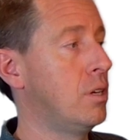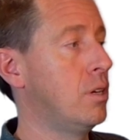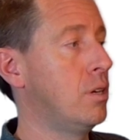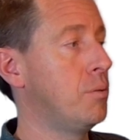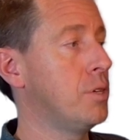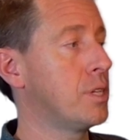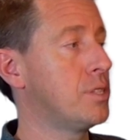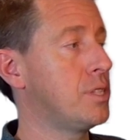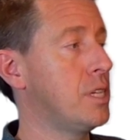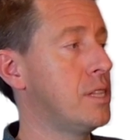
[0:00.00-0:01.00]
You can
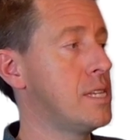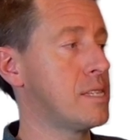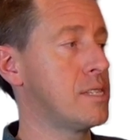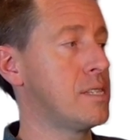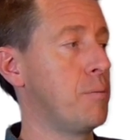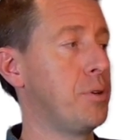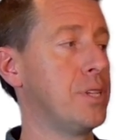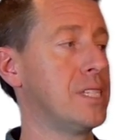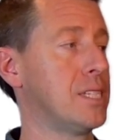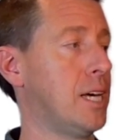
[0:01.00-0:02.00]
see in this example,
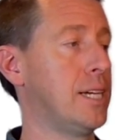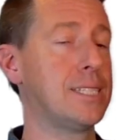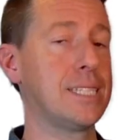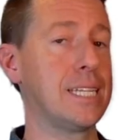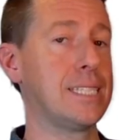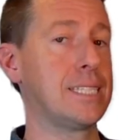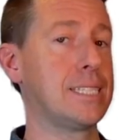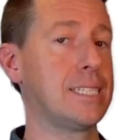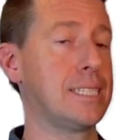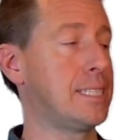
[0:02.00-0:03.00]
these lines
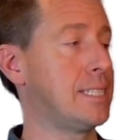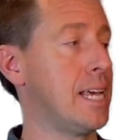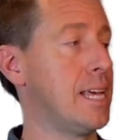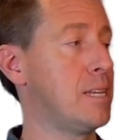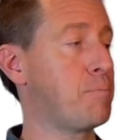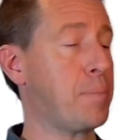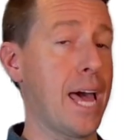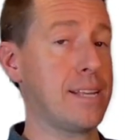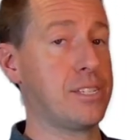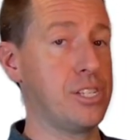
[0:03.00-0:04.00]
extend
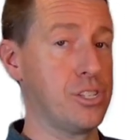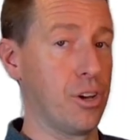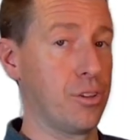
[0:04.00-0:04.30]
past each other.